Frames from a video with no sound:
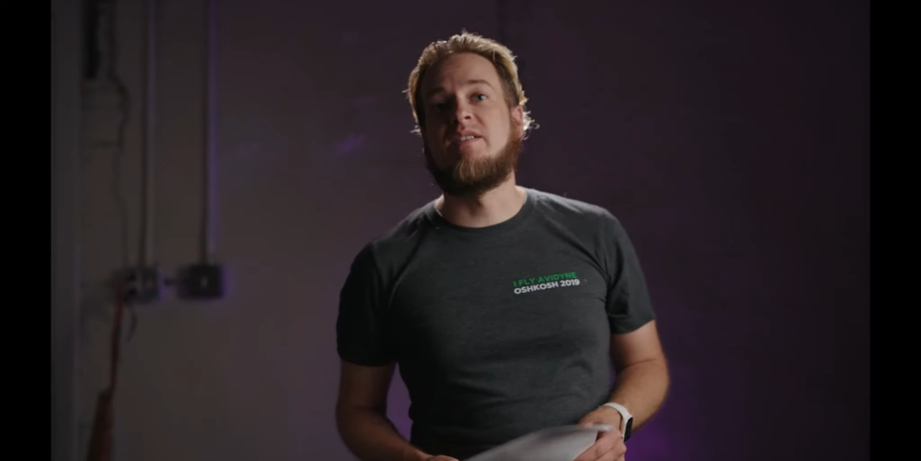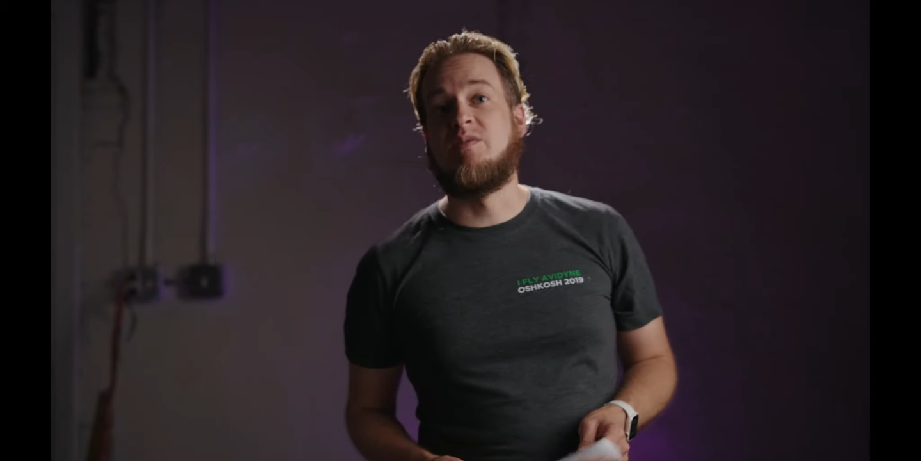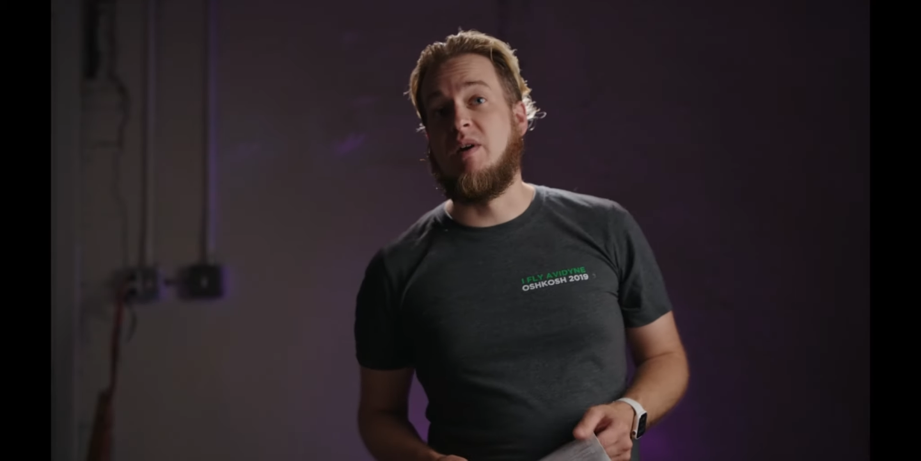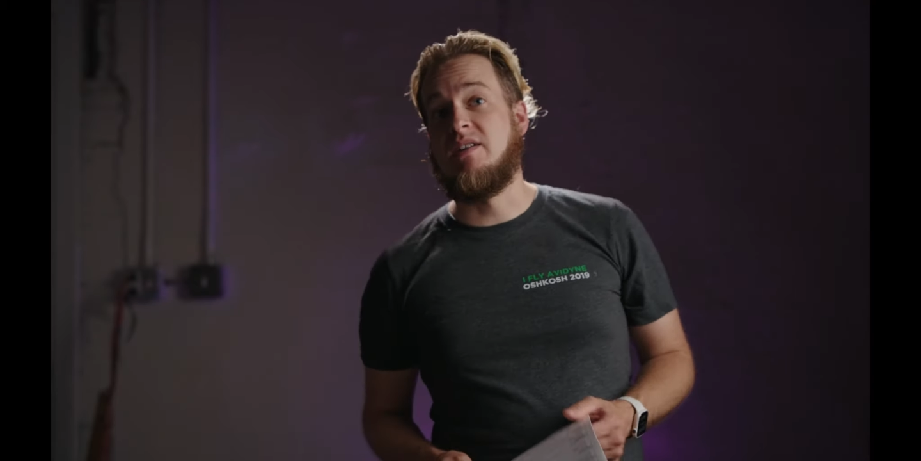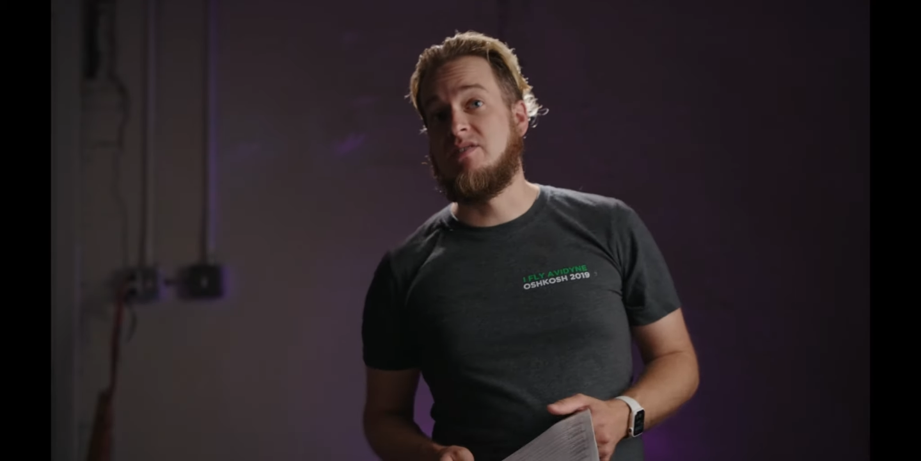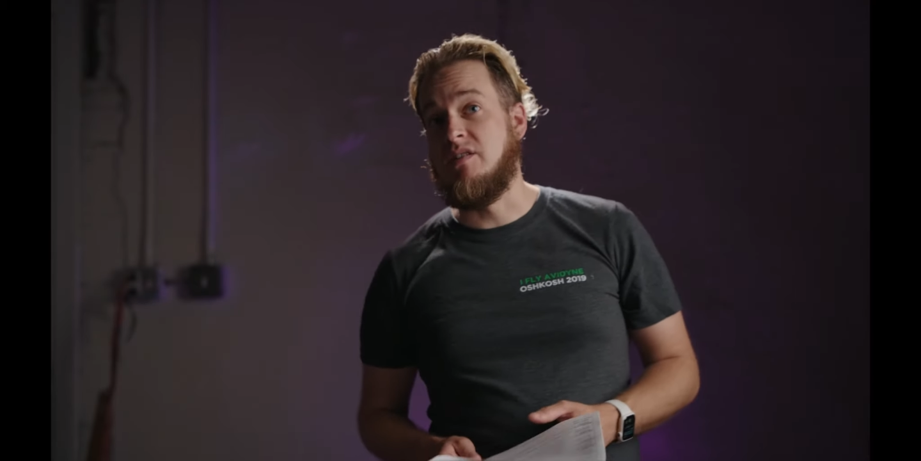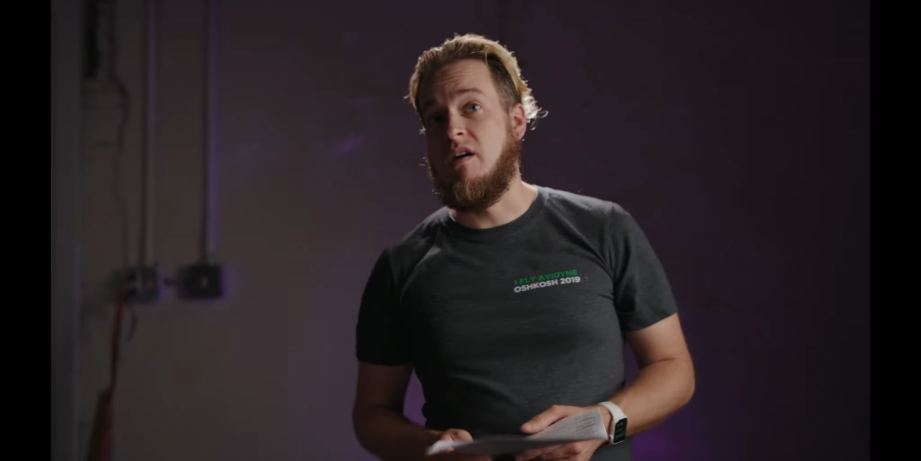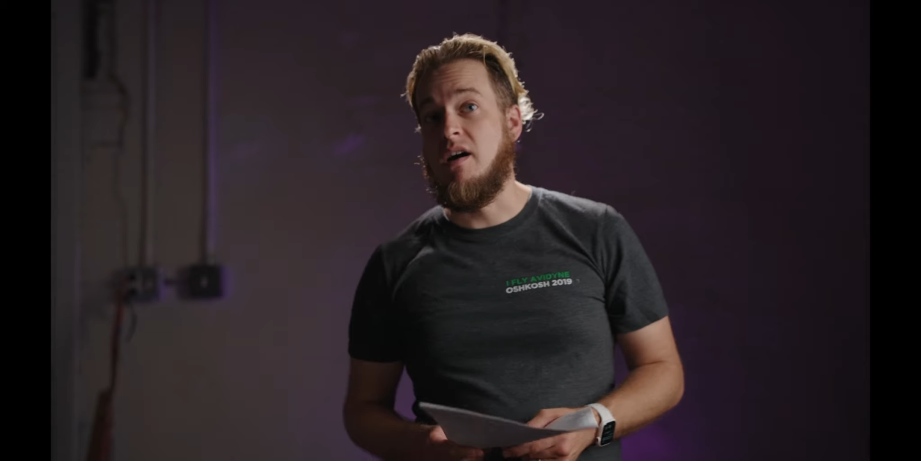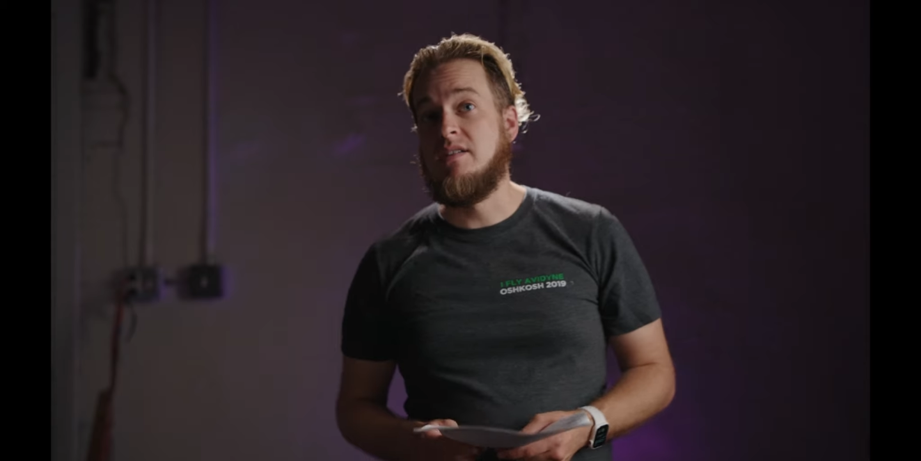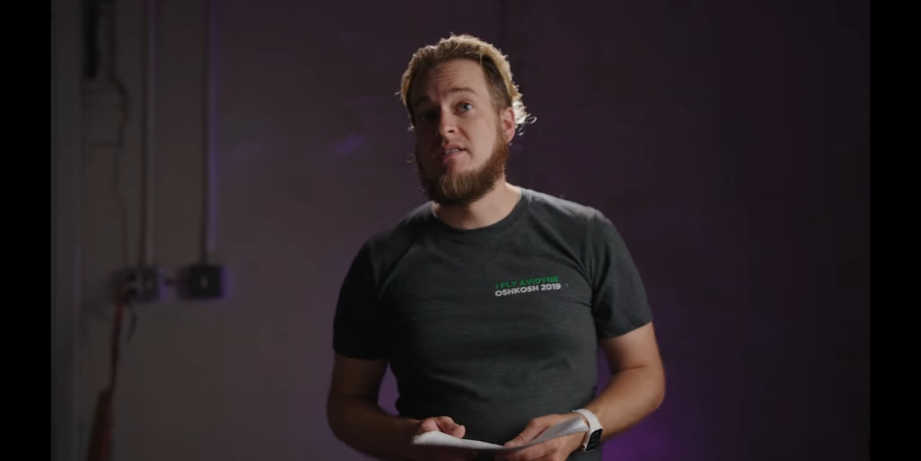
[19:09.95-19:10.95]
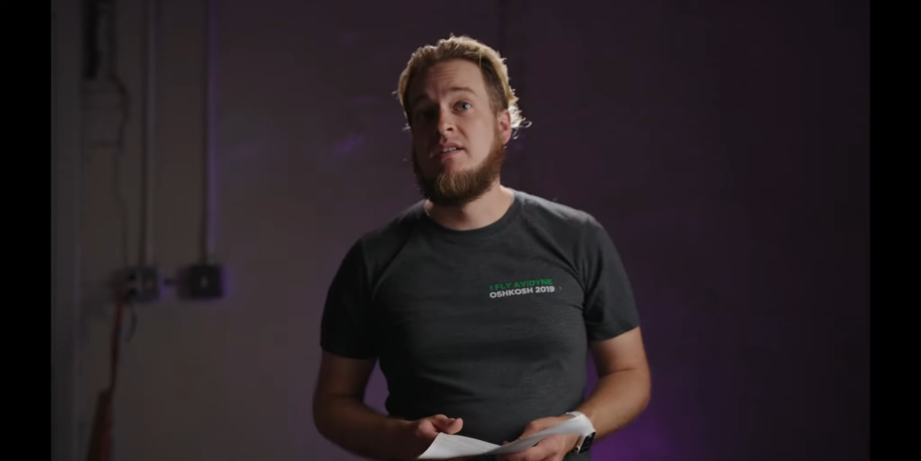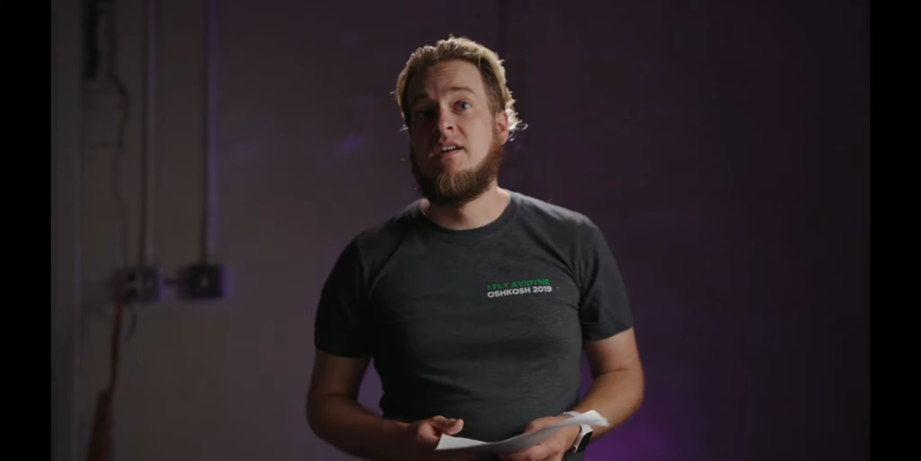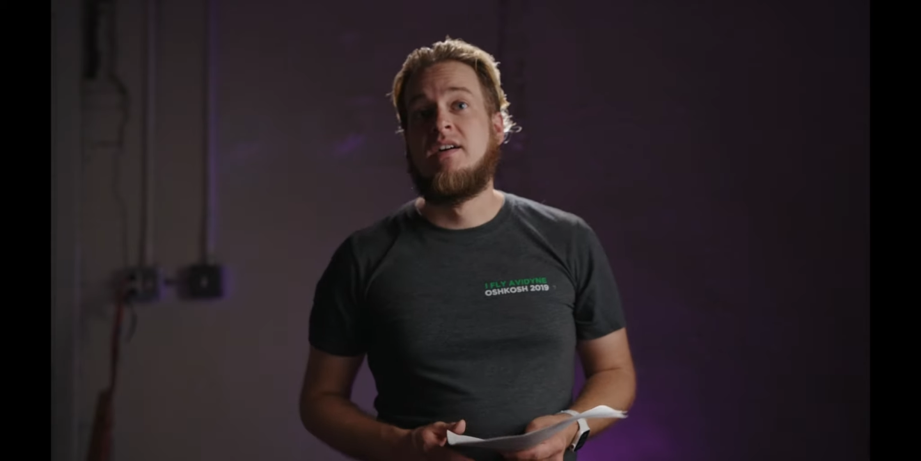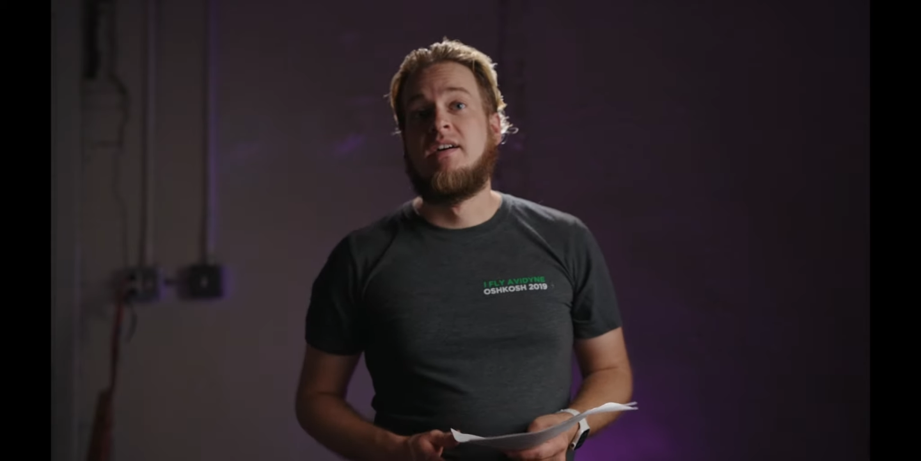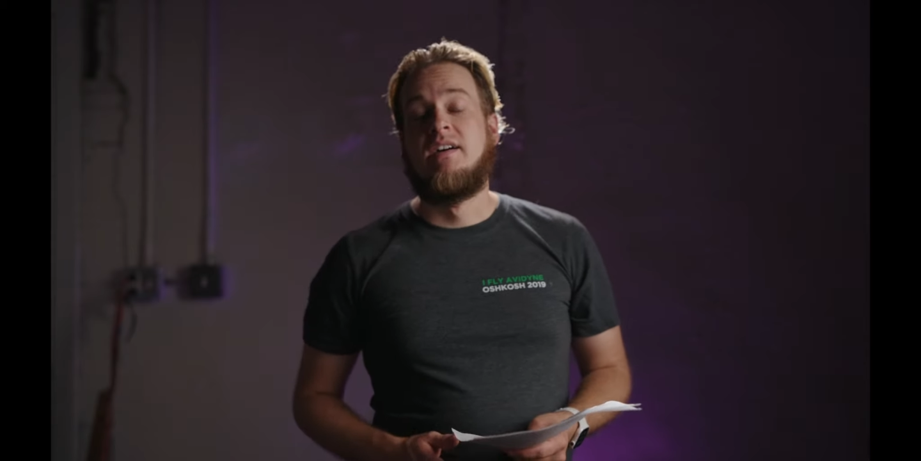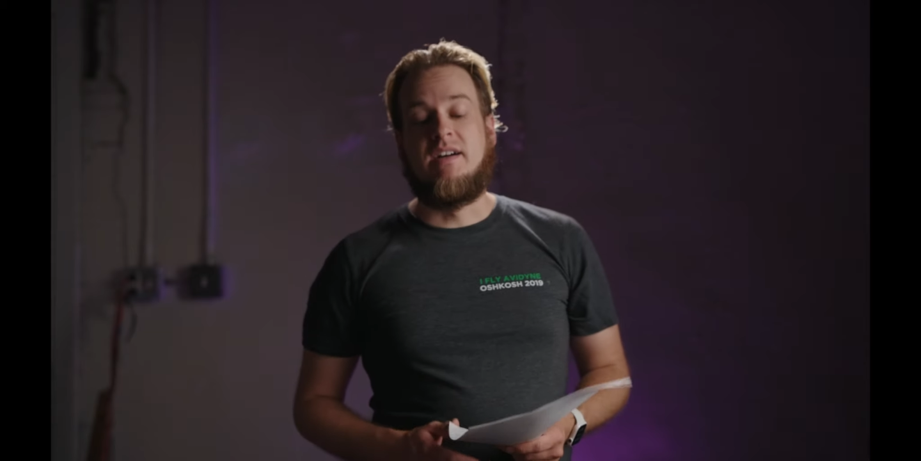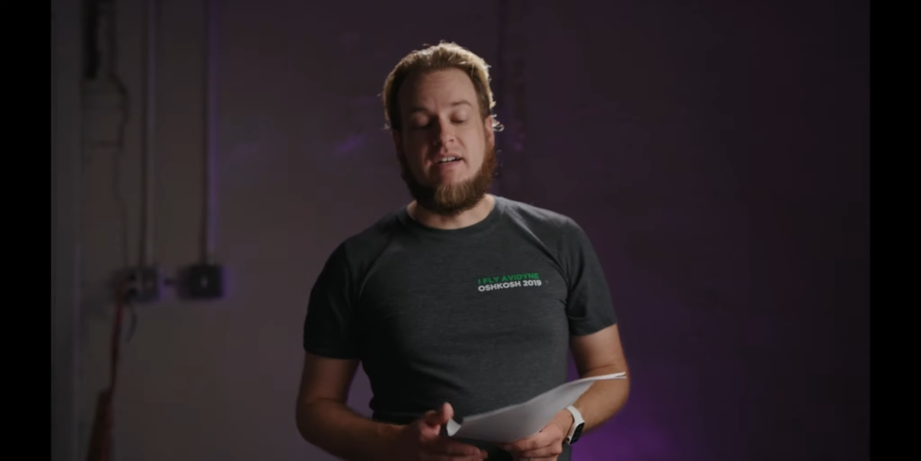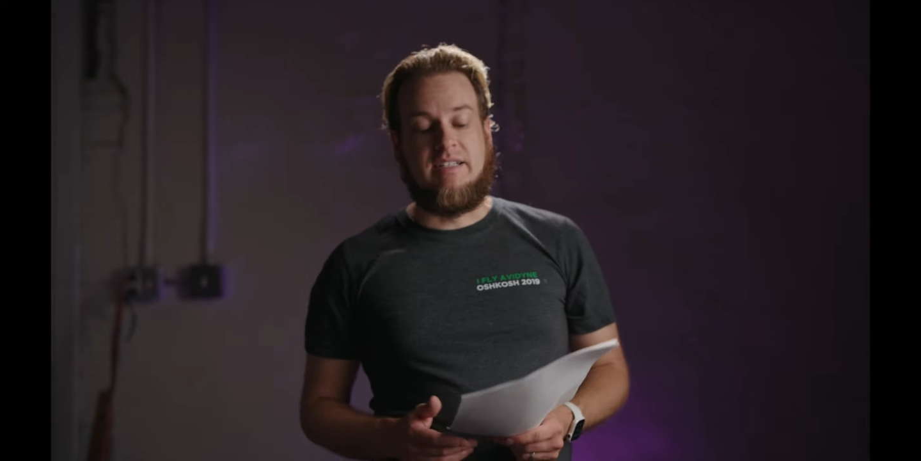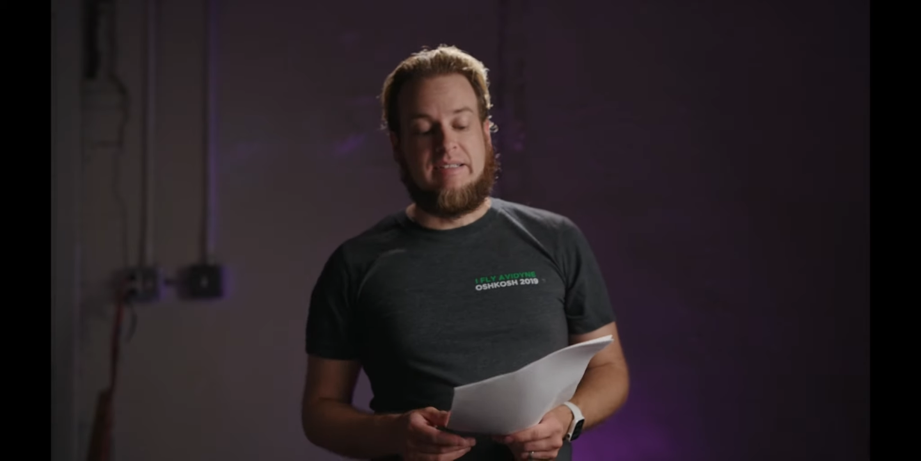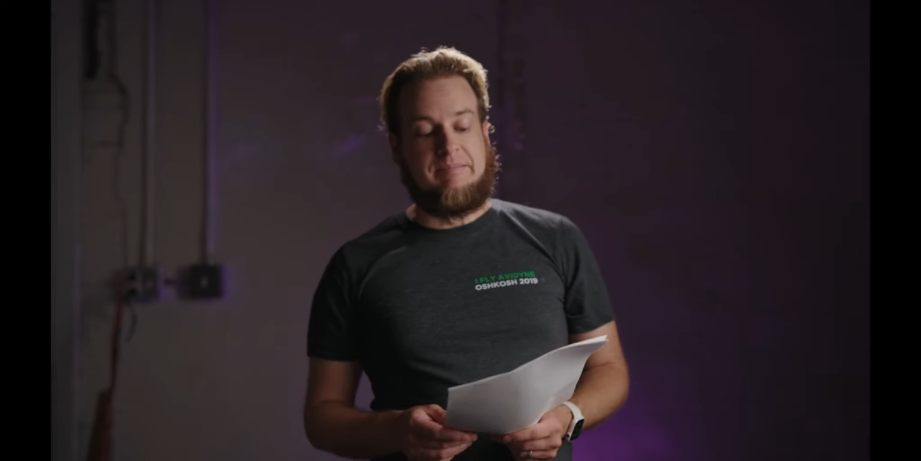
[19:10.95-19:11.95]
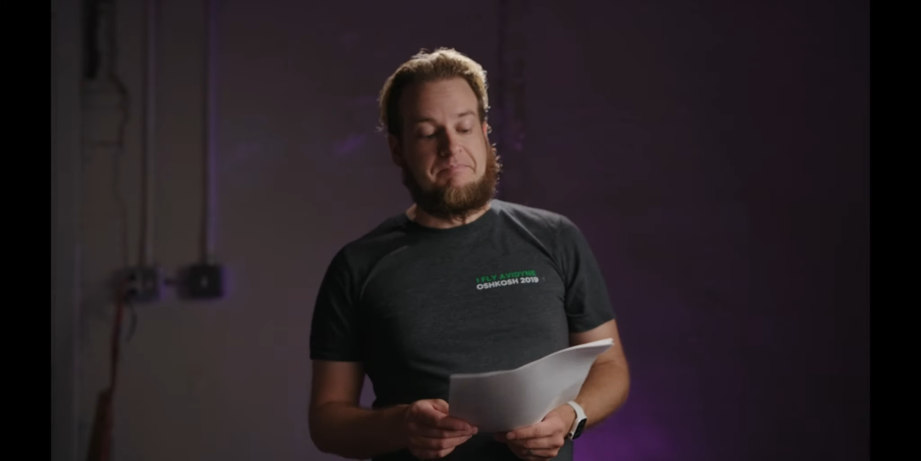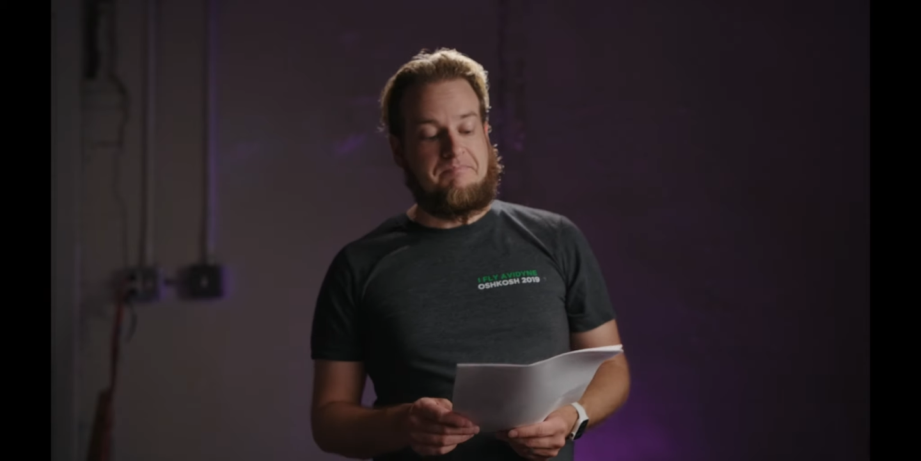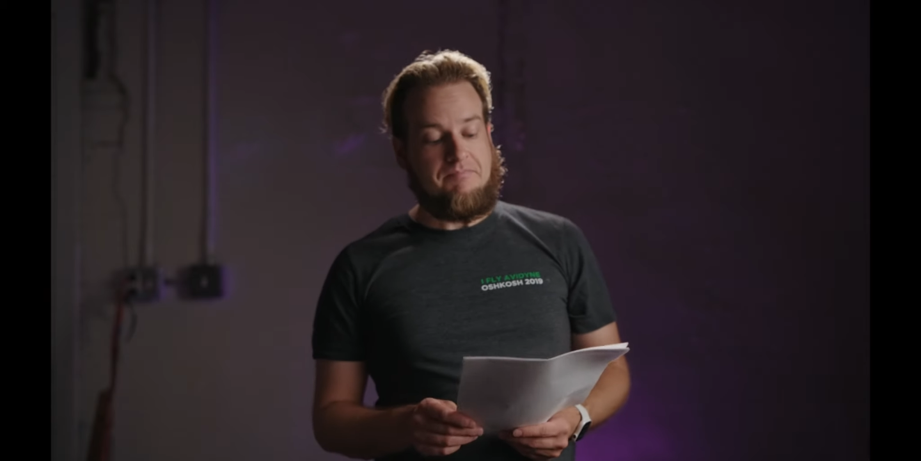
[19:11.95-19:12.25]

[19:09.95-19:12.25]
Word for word: inspection cost um,